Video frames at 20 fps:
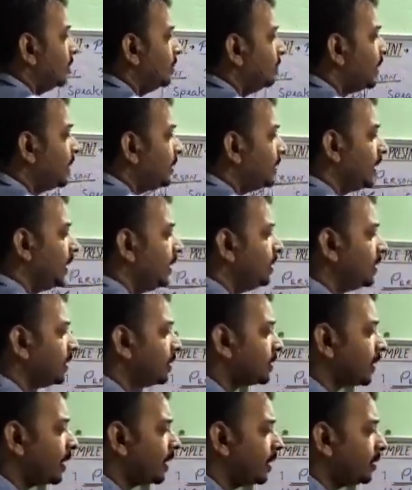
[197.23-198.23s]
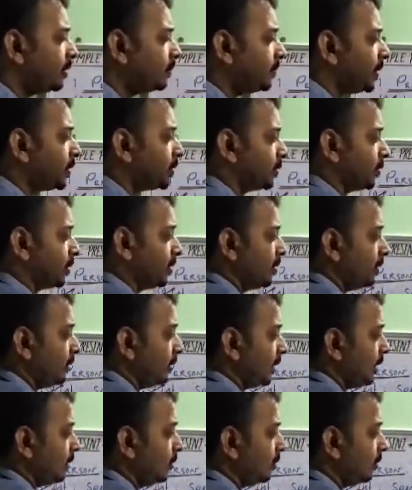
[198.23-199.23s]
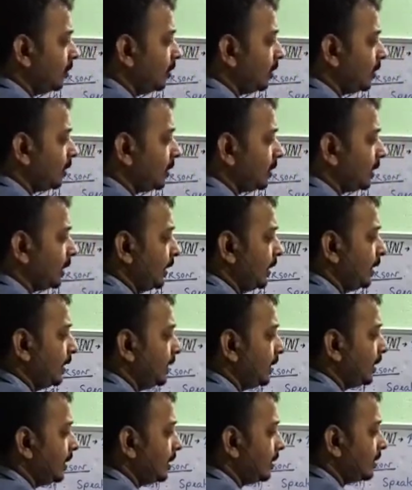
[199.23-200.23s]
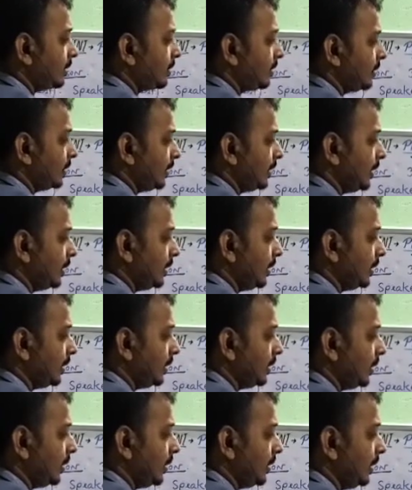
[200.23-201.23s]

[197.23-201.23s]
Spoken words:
But in the third person you got he, she,